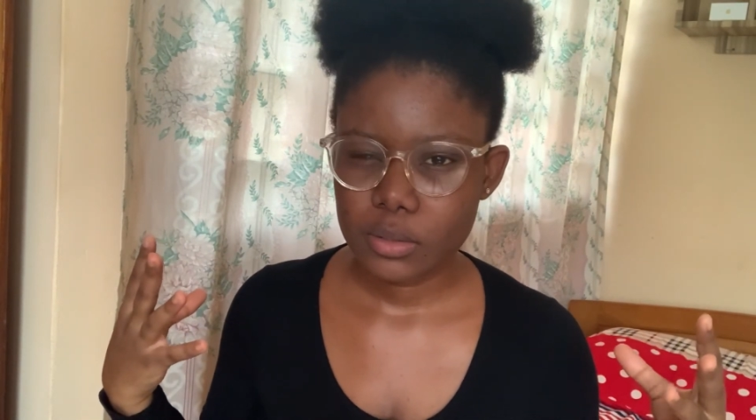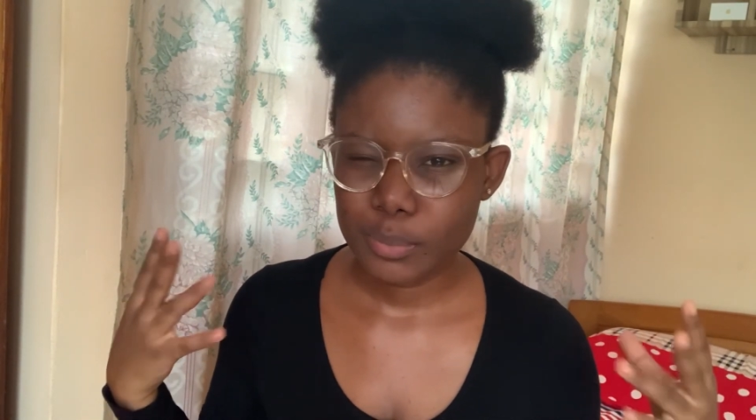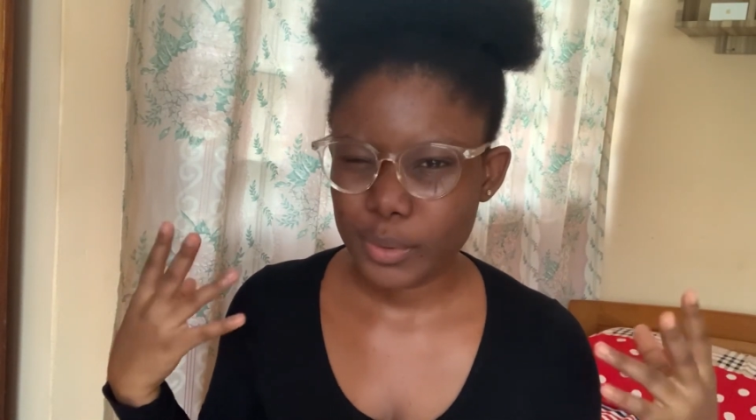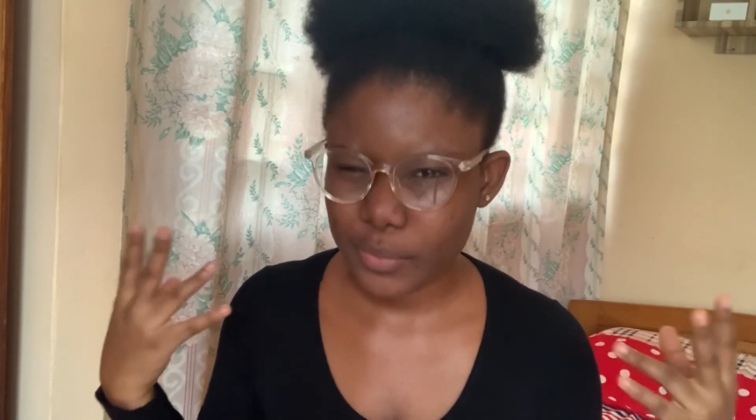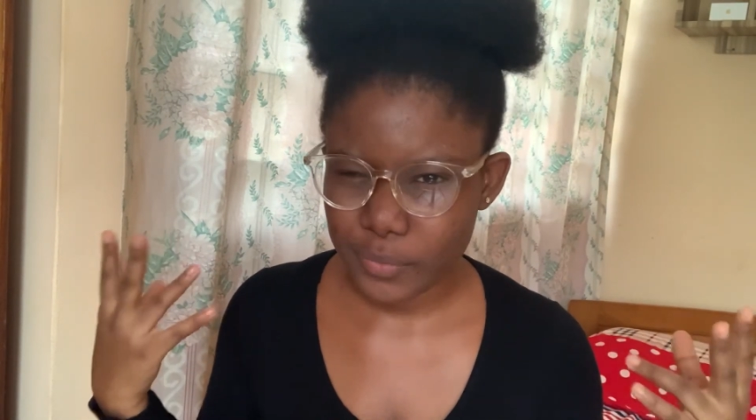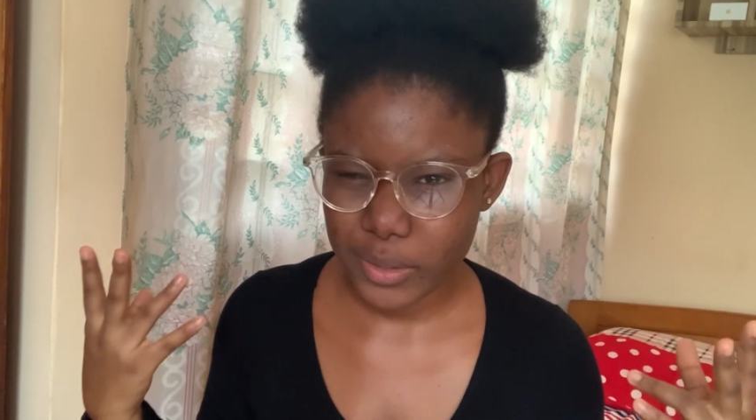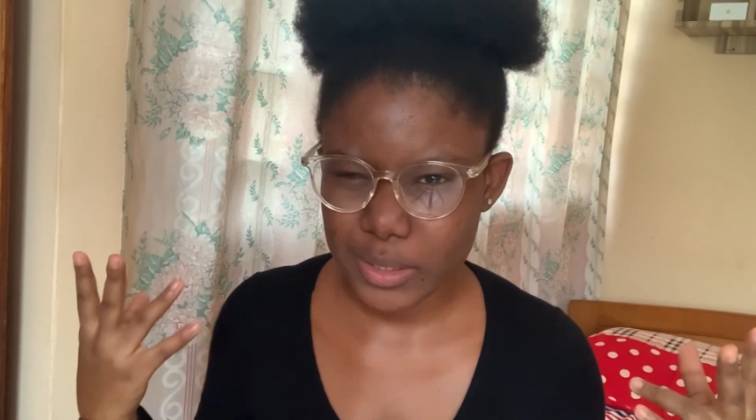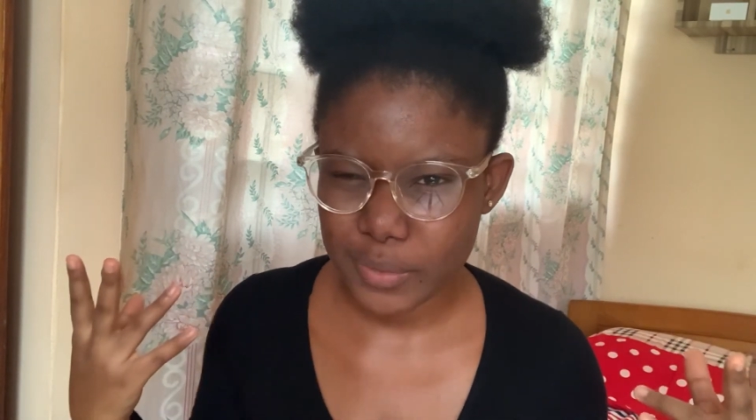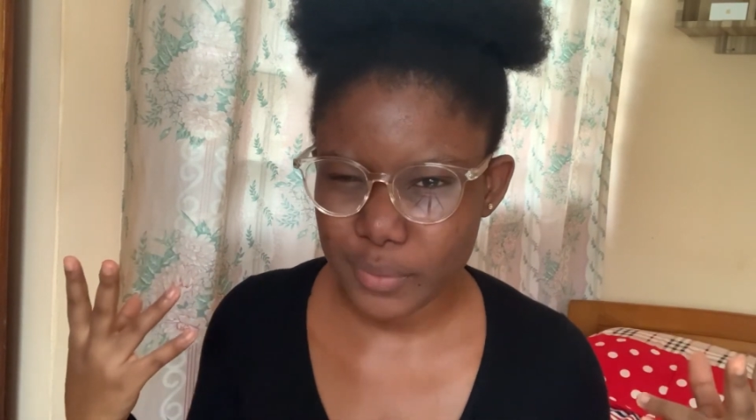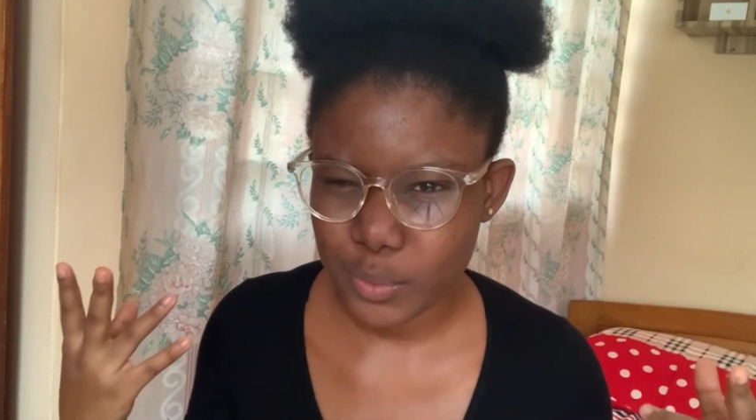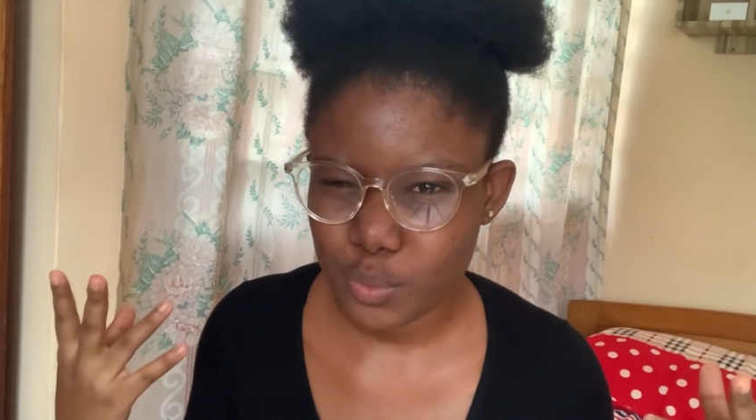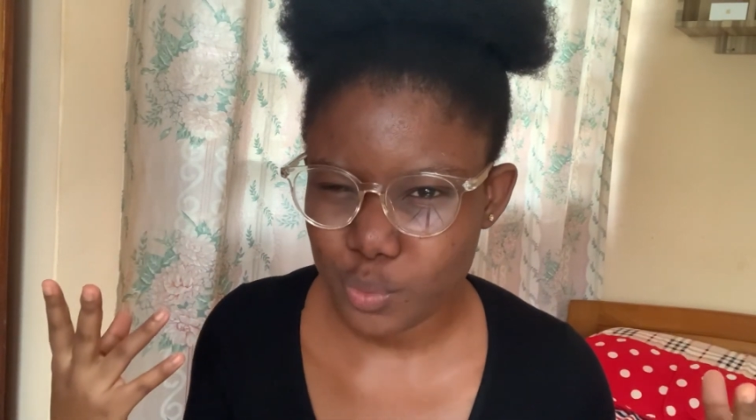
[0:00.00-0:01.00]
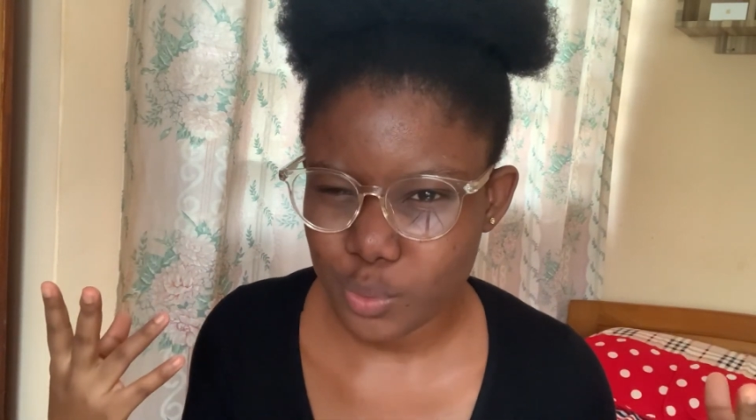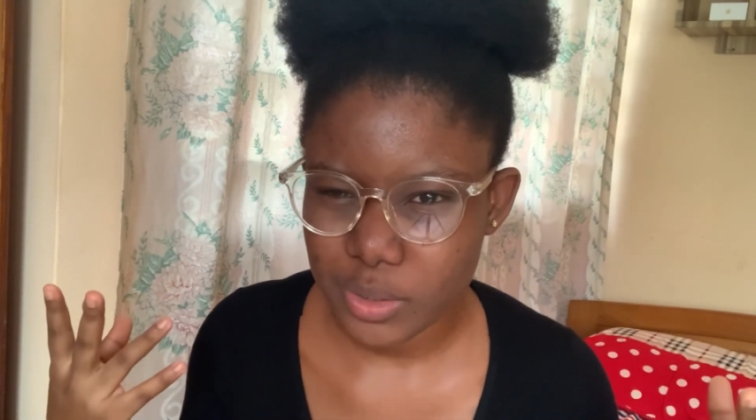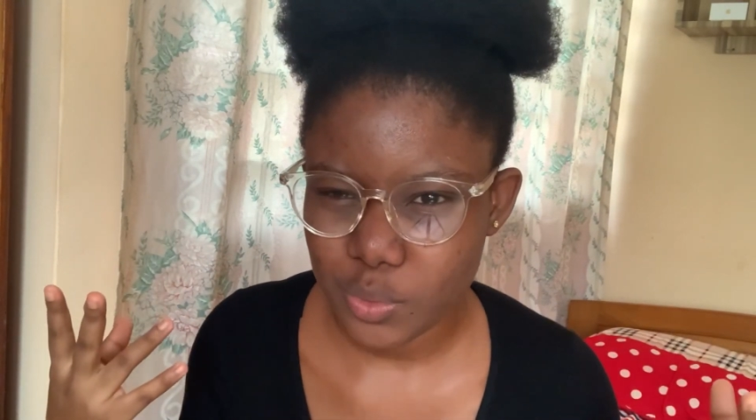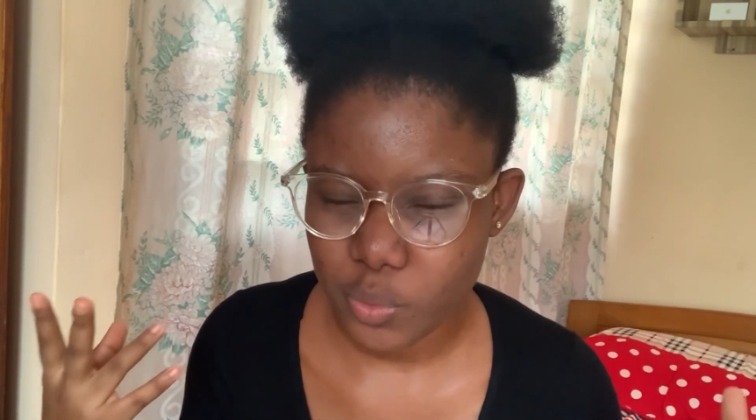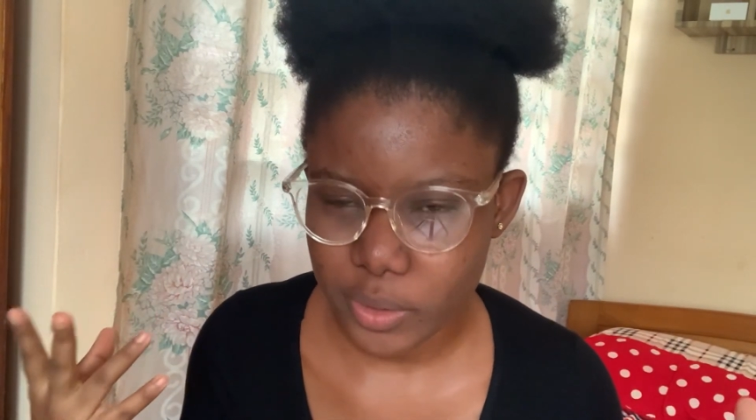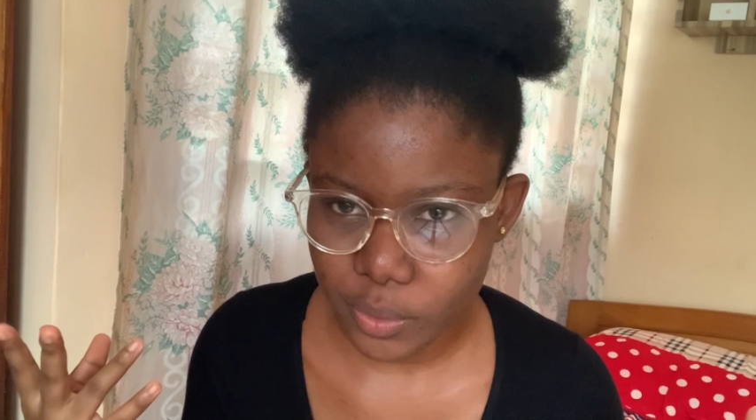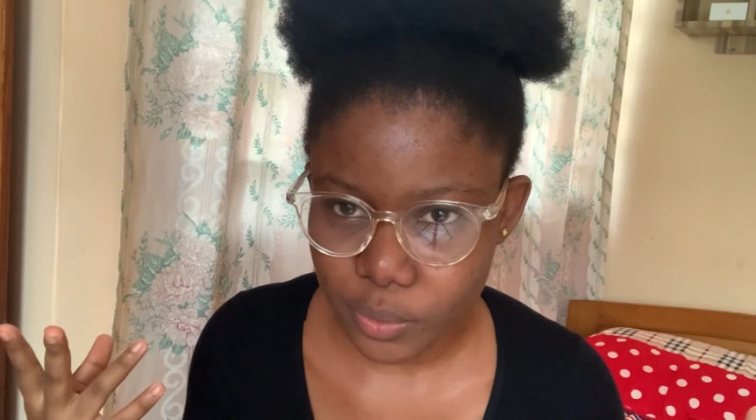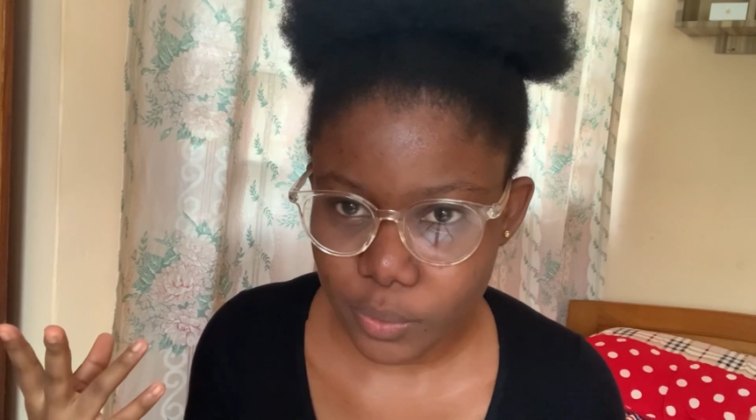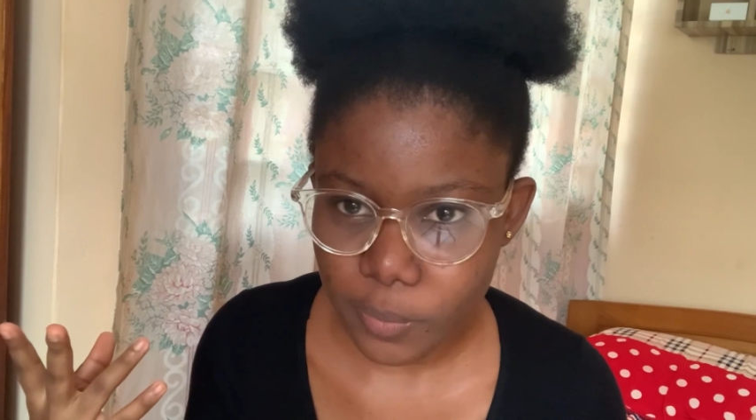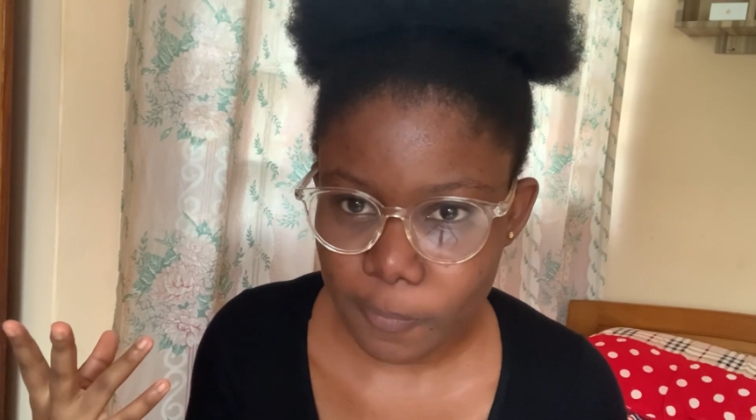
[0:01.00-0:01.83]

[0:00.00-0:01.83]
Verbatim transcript: perfect everything will go on well